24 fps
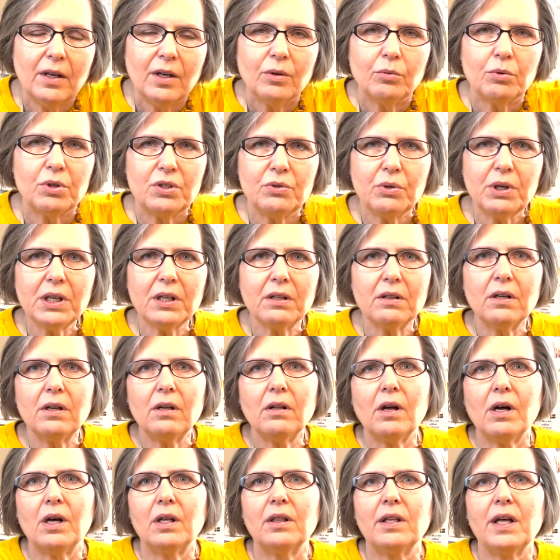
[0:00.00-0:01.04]
Well, doing a little
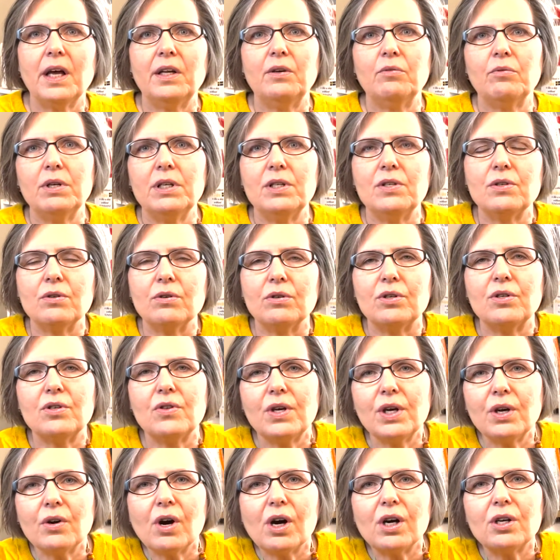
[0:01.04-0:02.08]
online research,
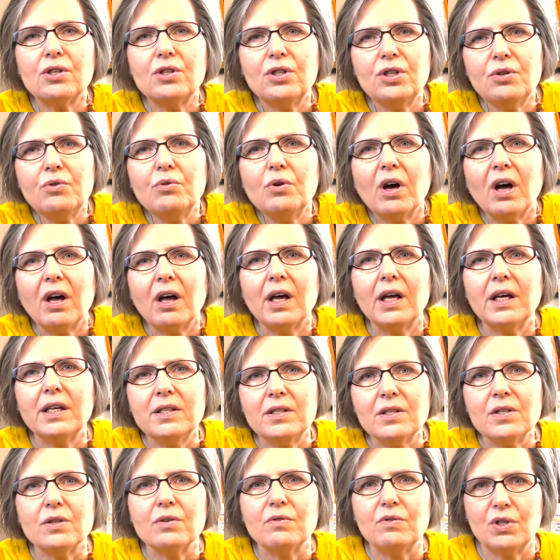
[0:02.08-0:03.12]
there are two
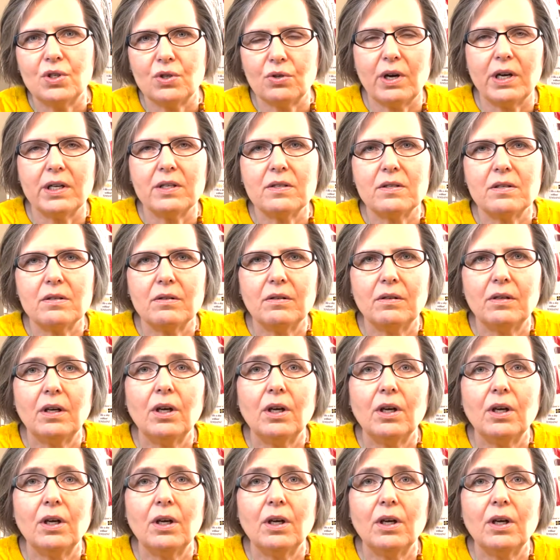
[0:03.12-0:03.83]
kinds of stress,